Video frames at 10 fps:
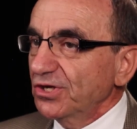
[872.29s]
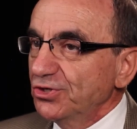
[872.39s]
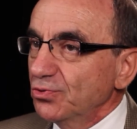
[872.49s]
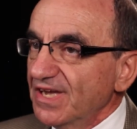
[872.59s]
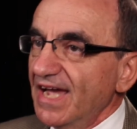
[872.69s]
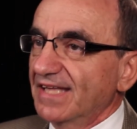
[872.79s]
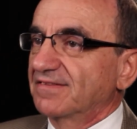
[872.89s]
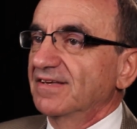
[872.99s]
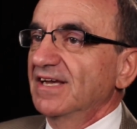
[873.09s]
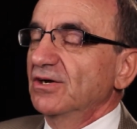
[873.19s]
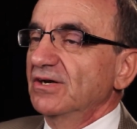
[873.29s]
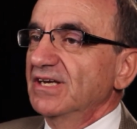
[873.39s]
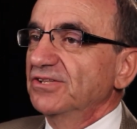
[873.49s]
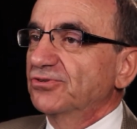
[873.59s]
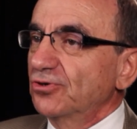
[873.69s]
what you get
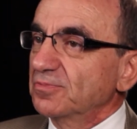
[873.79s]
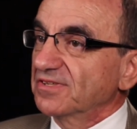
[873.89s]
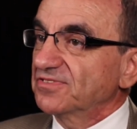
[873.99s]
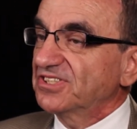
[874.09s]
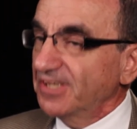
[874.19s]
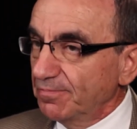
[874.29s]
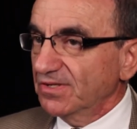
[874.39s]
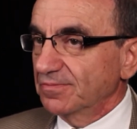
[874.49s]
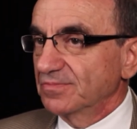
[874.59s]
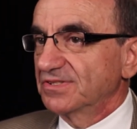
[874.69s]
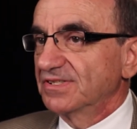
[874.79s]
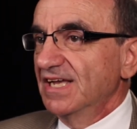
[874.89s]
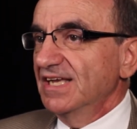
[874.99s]
in terms of symptoms